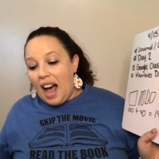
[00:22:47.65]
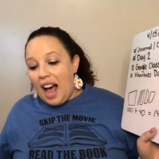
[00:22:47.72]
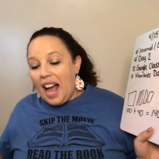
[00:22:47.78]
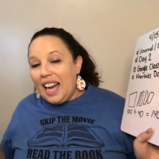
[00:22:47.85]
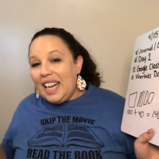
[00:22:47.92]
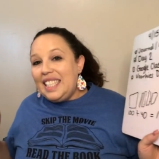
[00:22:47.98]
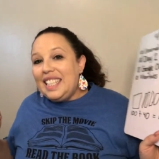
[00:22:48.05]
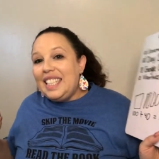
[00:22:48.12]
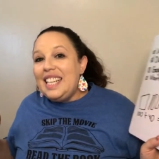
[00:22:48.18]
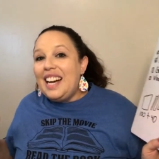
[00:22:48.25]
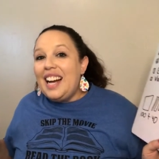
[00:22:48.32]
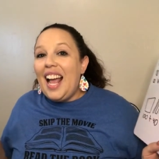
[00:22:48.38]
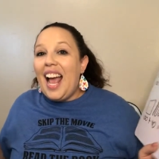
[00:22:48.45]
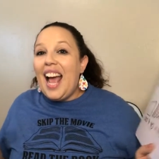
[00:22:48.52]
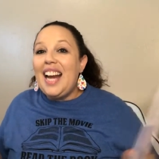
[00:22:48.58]
I did
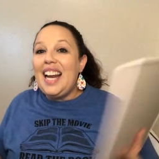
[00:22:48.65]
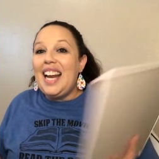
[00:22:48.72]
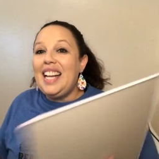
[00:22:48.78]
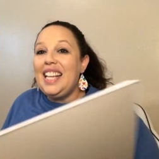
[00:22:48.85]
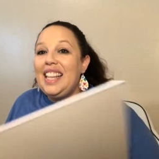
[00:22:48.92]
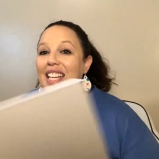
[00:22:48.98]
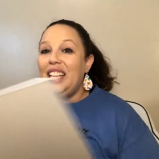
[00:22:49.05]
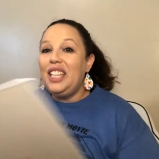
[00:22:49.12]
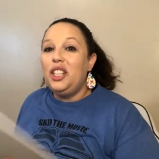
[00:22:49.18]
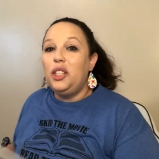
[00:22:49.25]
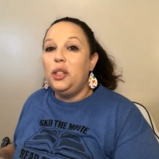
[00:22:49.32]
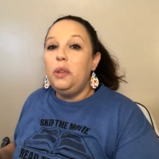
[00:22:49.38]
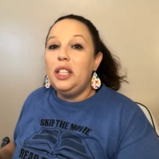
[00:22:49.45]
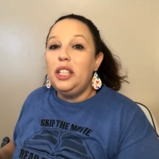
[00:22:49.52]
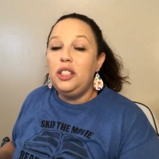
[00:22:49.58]
not add anything
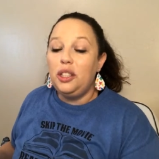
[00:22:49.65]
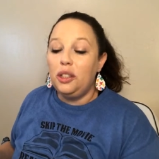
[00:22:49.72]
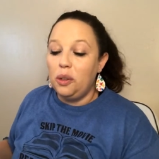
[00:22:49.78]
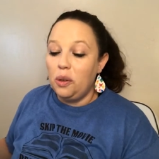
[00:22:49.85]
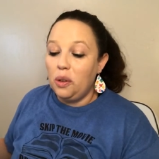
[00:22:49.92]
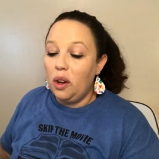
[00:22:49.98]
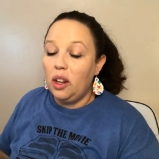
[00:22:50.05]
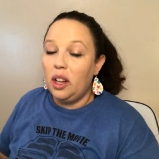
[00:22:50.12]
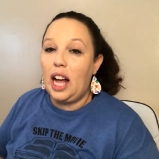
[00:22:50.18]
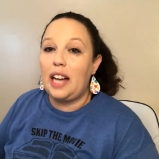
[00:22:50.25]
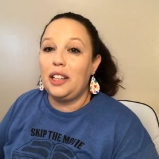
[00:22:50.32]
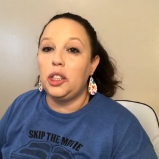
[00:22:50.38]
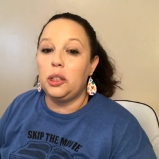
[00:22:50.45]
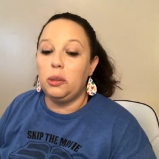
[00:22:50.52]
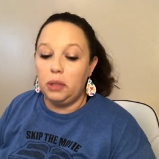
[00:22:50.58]
new into Google
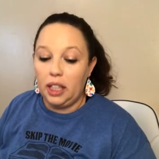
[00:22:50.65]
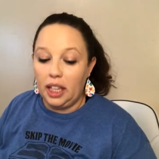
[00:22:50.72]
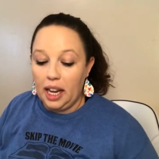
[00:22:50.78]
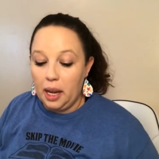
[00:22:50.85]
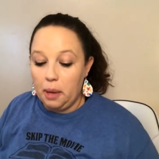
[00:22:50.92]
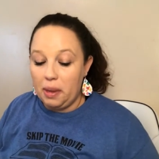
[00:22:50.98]
Classroom today